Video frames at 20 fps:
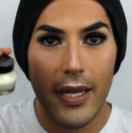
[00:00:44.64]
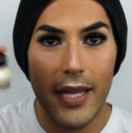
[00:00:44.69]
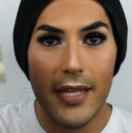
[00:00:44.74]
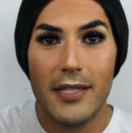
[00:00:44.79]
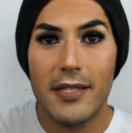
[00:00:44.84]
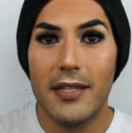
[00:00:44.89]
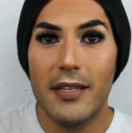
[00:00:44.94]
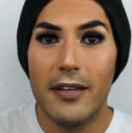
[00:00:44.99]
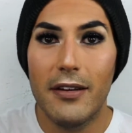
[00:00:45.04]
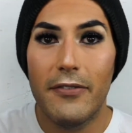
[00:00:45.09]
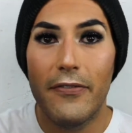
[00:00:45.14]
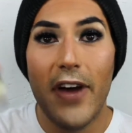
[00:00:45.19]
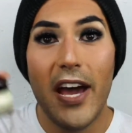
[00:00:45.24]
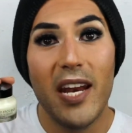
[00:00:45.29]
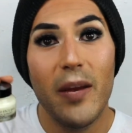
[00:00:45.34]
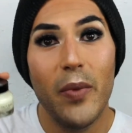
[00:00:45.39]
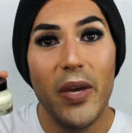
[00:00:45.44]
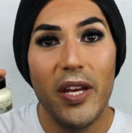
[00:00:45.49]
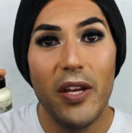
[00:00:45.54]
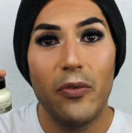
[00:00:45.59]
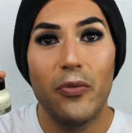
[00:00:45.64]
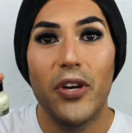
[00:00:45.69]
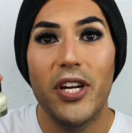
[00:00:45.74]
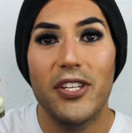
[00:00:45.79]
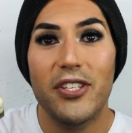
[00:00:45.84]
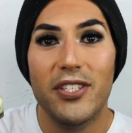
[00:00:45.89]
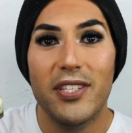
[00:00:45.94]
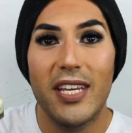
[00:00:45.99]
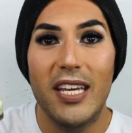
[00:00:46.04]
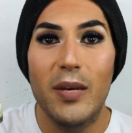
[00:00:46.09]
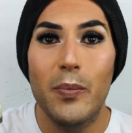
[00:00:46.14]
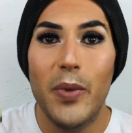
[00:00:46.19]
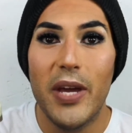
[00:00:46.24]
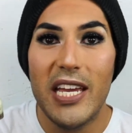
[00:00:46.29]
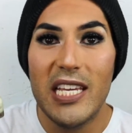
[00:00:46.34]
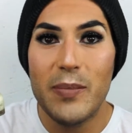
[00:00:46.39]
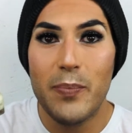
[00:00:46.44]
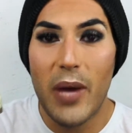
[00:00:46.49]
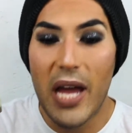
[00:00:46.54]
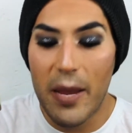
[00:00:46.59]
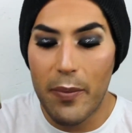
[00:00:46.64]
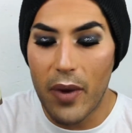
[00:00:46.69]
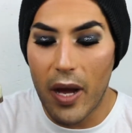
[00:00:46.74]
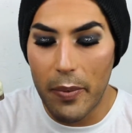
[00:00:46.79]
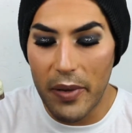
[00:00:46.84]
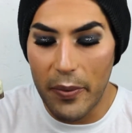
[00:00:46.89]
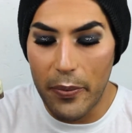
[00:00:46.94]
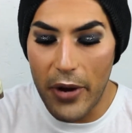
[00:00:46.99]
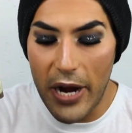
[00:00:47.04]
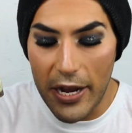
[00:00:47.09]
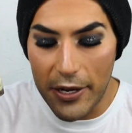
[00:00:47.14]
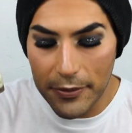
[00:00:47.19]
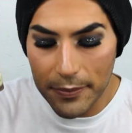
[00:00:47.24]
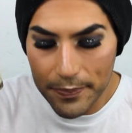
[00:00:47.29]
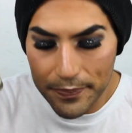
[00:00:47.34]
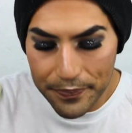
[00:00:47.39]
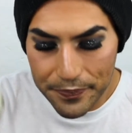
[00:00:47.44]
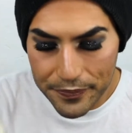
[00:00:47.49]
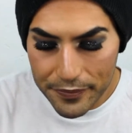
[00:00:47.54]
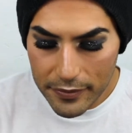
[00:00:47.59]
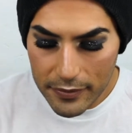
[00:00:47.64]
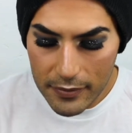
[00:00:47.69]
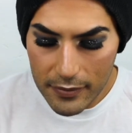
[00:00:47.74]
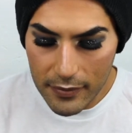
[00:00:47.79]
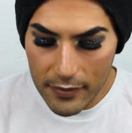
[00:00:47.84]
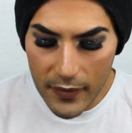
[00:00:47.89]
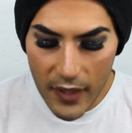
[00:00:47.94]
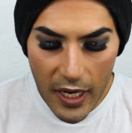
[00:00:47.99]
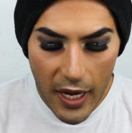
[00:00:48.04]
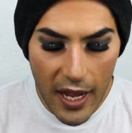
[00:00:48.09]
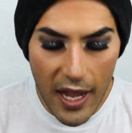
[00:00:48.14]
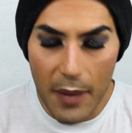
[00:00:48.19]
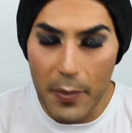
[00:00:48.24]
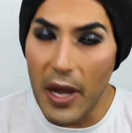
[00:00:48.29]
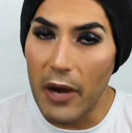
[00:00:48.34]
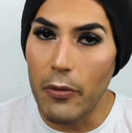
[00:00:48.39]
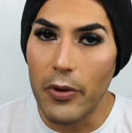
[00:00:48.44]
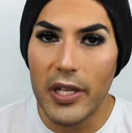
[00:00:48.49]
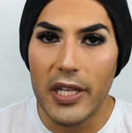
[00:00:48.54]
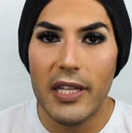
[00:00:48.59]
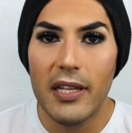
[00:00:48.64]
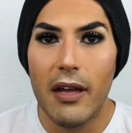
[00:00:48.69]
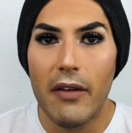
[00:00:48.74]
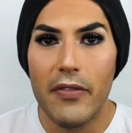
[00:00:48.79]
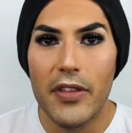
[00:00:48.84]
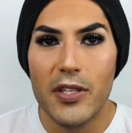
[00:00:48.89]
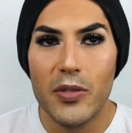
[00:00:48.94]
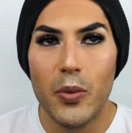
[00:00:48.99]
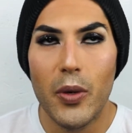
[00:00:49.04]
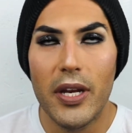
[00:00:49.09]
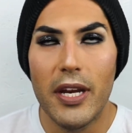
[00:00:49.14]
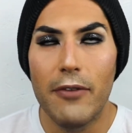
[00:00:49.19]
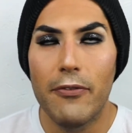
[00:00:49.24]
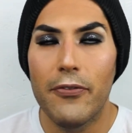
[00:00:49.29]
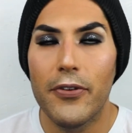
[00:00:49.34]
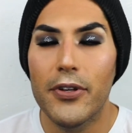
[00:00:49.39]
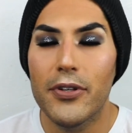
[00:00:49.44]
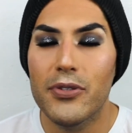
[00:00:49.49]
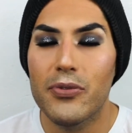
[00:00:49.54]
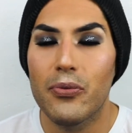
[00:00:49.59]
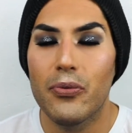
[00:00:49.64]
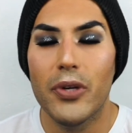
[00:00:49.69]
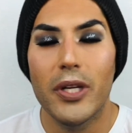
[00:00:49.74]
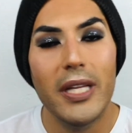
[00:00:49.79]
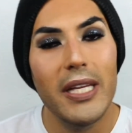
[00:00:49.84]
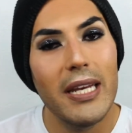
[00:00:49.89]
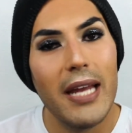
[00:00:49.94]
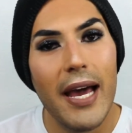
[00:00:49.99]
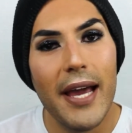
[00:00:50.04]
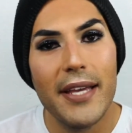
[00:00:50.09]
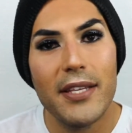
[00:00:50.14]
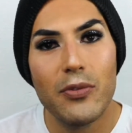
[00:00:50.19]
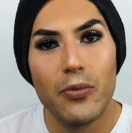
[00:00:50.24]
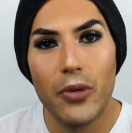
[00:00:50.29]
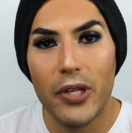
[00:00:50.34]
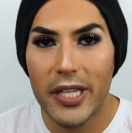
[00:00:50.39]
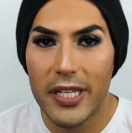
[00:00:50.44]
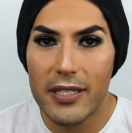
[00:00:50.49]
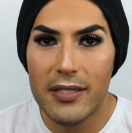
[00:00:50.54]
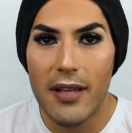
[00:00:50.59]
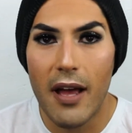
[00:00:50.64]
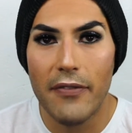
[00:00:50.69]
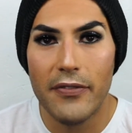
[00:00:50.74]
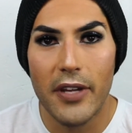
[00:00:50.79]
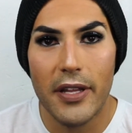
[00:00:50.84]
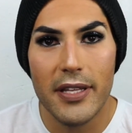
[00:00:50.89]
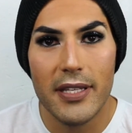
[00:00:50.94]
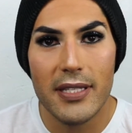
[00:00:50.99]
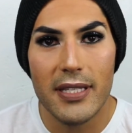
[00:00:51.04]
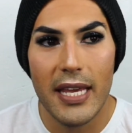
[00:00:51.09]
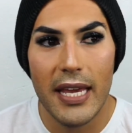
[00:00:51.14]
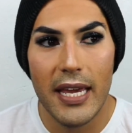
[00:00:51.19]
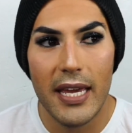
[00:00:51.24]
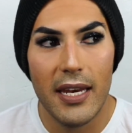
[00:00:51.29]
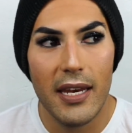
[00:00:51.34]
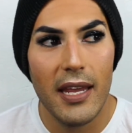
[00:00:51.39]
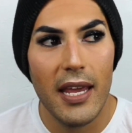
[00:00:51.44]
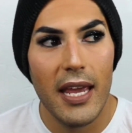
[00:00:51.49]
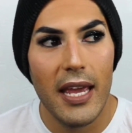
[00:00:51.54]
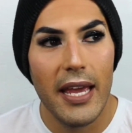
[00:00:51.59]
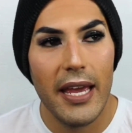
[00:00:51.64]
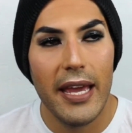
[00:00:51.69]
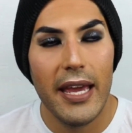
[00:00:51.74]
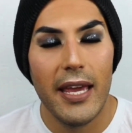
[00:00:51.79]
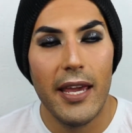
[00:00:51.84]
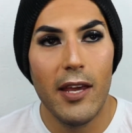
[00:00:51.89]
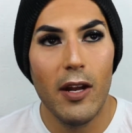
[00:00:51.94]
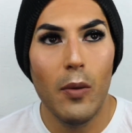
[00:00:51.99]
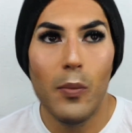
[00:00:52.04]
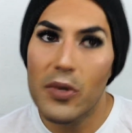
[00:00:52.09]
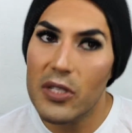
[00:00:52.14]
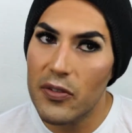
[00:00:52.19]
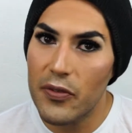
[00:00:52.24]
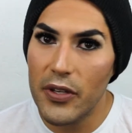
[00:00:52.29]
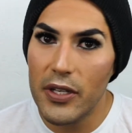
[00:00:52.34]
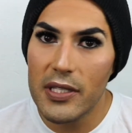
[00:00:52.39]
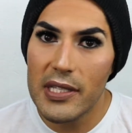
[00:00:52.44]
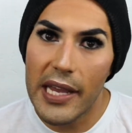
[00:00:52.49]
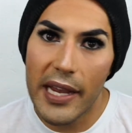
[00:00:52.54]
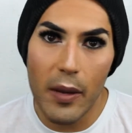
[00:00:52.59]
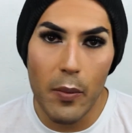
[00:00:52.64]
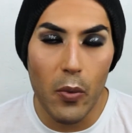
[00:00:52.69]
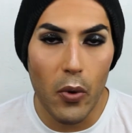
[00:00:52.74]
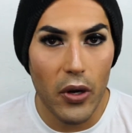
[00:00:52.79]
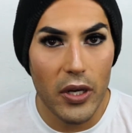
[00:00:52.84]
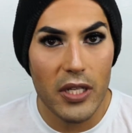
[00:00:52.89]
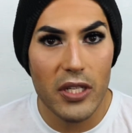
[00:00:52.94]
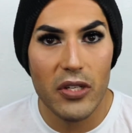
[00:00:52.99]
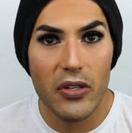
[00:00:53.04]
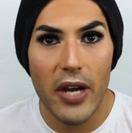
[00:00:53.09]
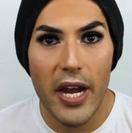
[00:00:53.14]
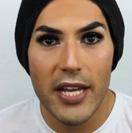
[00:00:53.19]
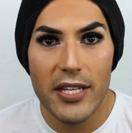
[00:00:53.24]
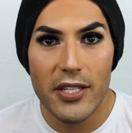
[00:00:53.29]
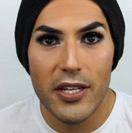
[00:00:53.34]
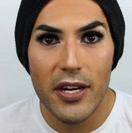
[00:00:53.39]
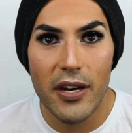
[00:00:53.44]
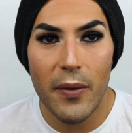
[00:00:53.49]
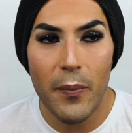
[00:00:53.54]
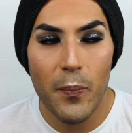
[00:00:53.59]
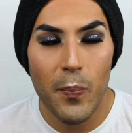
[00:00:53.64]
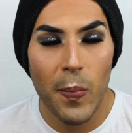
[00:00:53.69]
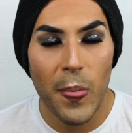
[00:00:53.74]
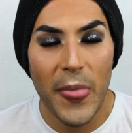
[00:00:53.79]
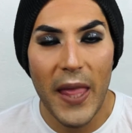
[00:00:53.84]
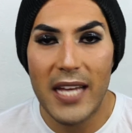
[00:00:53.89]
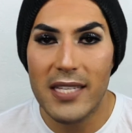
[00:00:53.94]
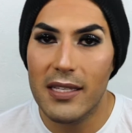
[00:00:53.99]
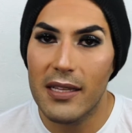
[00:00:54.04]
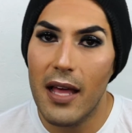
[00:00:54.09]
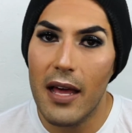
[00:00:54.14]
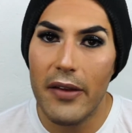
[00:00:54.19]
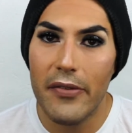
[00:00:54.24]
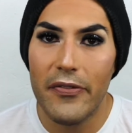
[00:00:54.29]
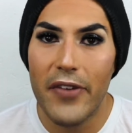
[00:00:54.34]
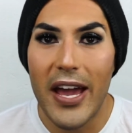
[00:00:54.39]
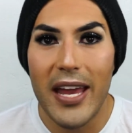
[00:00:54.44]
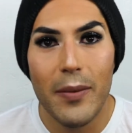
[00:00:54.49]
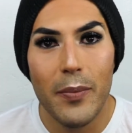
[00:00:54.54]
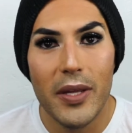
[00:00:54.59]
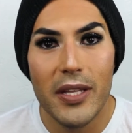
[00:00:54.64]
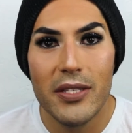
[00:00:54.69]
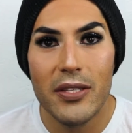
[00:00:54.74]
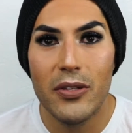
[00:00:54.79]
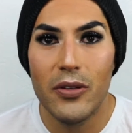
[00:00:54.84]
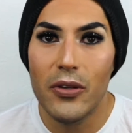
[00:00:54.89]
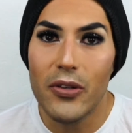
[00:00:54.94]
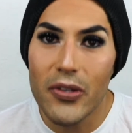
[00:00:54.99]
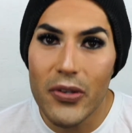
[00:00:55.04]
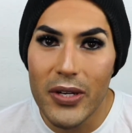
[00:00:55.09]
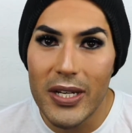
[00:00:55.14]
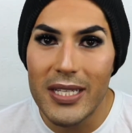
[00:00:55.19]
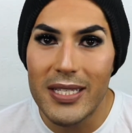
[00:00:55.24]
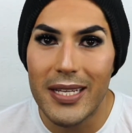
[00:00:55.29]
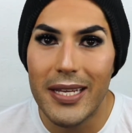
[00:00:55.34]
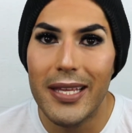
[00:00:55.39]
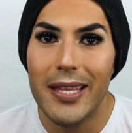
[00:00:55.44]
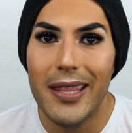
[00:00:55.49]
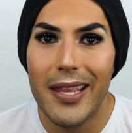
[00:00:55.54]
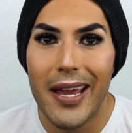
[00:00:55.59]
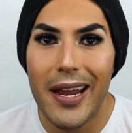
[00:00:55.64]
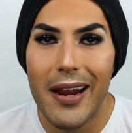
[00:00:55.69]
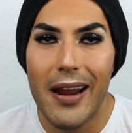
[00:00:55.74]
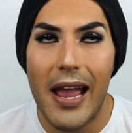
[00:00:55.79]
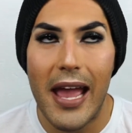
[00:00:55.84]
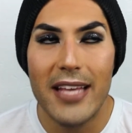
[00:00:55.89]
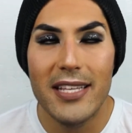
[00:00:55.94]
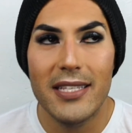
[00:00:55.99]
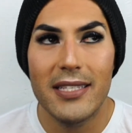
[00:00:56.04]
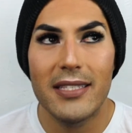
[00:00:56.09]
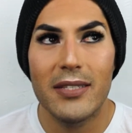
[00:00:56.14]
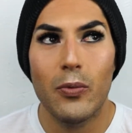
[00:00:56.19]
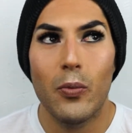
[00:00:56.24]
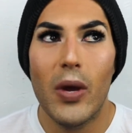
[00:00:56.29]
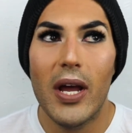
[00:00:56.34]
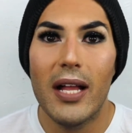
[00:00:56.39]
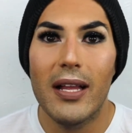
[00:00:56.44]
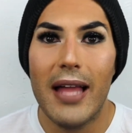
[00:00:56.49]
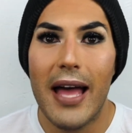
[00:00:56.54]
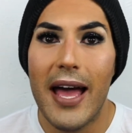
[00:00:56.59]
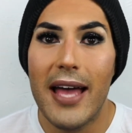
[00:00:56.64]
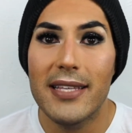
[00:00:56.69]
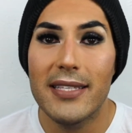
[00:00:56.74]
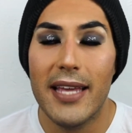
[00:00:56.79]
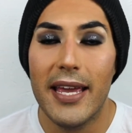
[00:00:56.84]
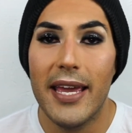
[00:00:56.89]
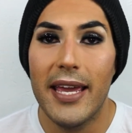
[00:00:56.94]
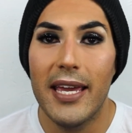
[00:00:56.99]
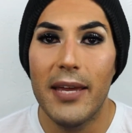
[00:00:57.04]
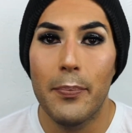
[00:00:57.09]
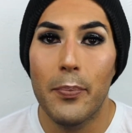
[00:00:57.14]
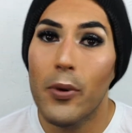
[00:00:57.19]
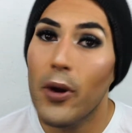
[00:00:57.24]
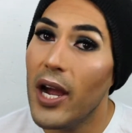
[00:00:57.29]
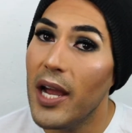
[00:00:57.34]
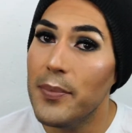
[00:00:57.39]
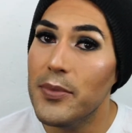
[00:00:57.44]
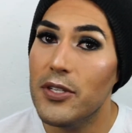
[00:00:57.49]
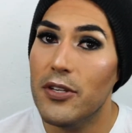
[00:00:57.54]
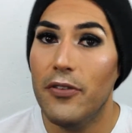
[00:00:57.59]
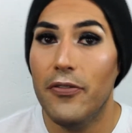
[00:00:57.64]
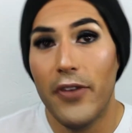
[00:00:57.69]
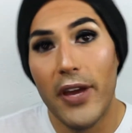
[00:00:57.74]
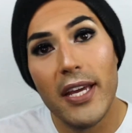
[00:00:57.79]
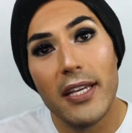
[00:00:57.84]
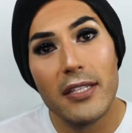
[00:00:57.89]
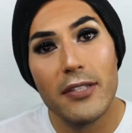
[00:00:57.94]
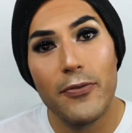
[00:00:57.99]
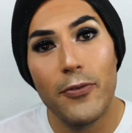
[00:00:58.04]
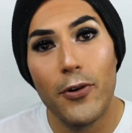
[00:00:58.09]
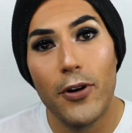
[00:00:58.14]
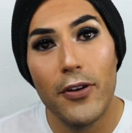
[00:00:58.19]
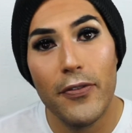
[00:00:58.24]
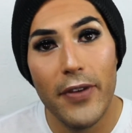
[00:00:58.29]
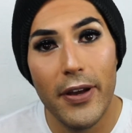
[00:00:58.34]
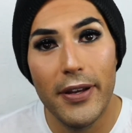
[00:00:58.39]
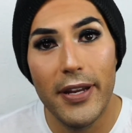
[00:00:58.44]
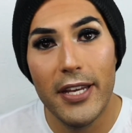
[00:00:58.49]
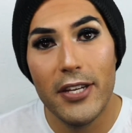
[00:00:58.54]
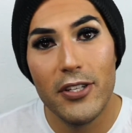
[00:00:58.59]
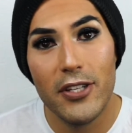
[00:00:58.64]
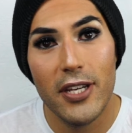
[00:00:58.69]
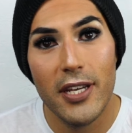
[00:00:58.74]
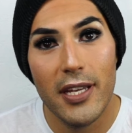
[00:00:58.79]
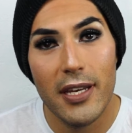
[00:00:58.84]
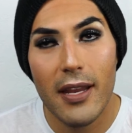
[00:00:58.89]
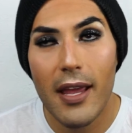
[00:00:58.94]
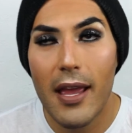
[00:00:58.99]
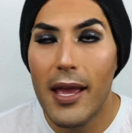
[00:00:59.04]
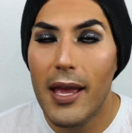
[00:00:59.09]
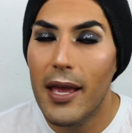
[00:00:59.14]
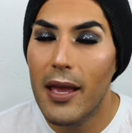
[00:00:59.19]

It's the Vitamin Enriched Skin Base by Bobbi. I really love this one. It feels really nice, really soft on the skin. It almost feels like a moisturizer. Has a lot of vitamins and nutrients in there, as well as it primes your face for foundation,